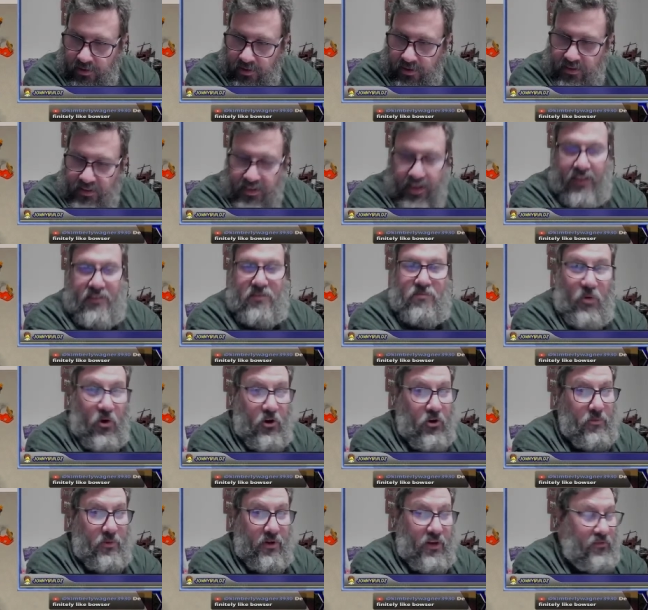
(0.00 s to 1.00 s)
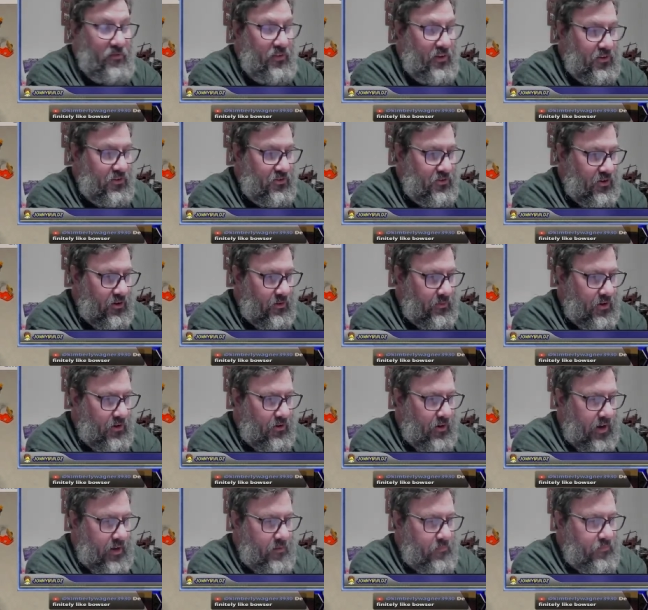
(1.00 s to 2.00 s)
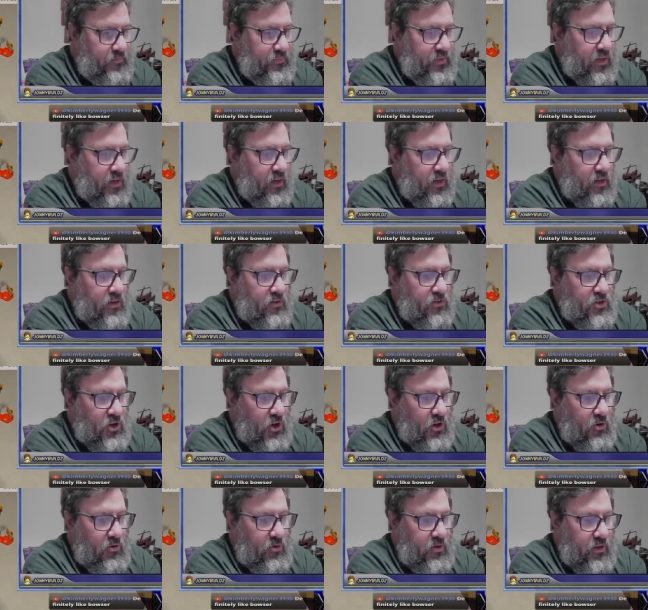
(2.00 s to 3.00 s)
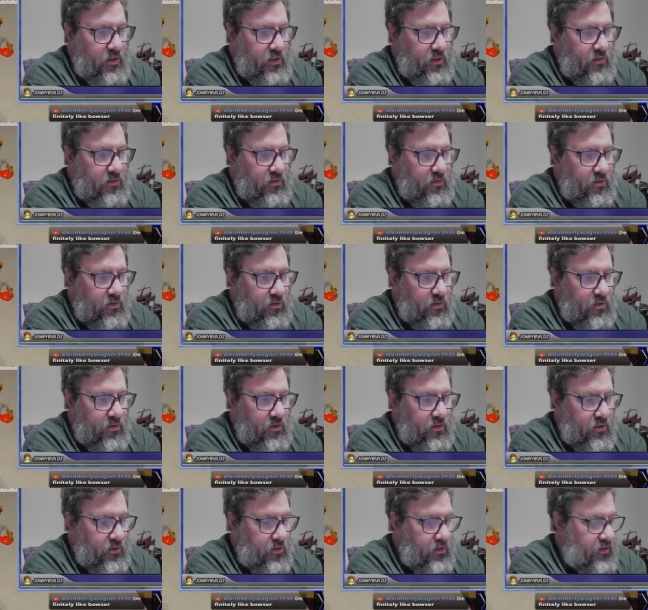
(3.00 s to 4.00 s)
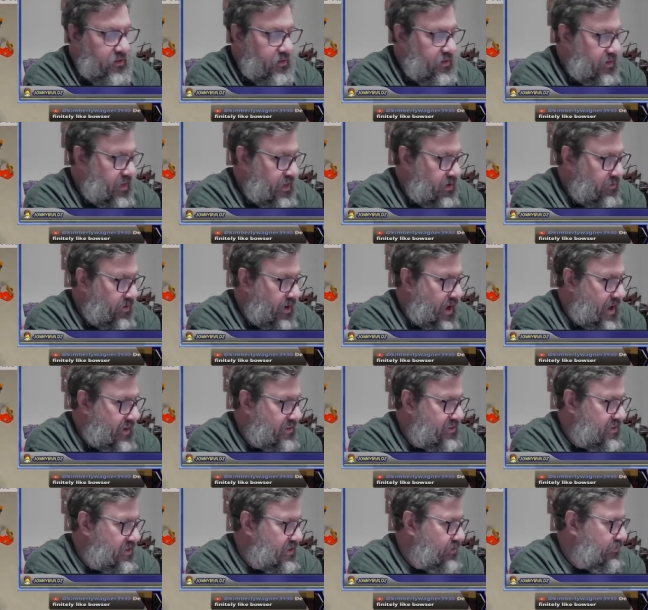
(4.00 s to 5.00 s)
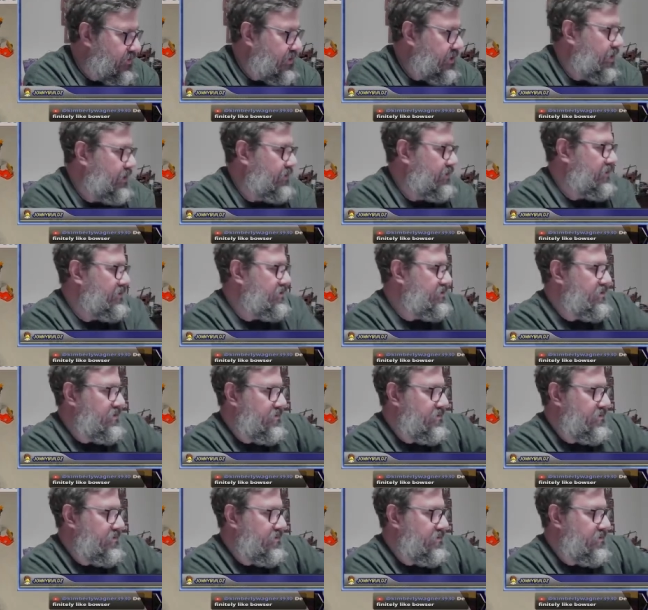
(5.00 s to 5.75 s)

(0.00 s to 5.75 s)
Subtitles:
Yes, Mario minifigures are going to be great. So he reacts to different colors.